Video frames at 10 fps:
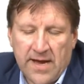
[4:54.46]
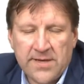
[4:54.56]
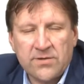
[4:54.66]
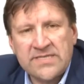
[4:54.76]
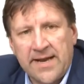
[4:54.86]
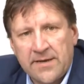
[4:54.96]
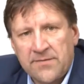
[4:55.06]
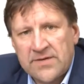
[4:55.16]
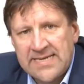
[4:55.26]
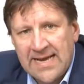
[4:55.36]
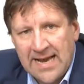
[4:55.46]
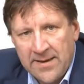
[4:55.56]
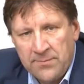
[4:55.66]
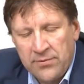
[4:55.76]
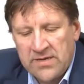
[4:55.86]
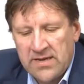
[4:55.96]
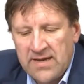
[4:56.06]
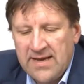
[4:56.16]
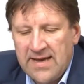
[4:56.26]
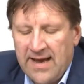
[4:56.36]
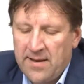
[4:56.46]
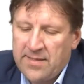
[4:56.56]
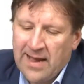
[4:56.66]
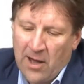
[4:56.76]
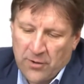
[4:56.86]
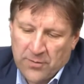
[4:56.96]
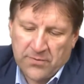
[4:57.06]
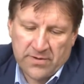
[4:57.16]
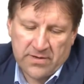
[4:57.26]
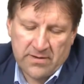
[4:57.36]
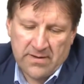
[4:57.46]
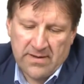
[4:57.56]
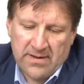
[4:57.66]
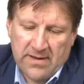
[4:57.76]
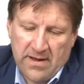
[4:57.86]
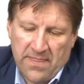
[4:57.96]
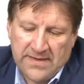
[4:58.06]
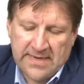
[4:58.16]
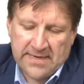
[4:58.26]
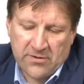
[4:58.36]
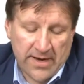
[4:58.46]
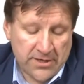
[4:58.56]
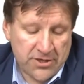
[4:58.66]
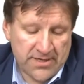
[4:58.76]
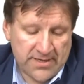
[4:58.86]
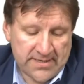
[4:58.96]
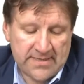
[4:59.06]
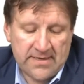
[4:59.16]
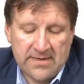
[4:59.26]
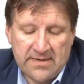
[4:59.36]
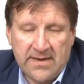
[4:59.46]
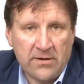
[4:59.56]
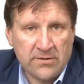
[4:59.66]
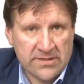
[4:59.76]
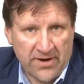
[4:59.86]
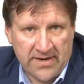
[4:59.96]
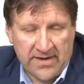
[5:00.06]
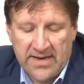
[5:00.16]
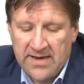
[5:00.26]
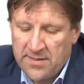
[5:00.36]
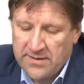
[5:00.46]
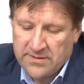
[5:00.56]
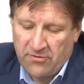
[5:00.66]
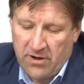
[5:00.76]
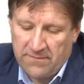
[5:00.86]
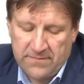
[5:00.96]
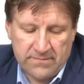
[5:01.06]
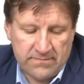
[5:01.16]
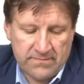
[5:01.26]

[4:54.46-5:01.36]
SISO stands for single input and single output. And this situation is illustrated here in this graph.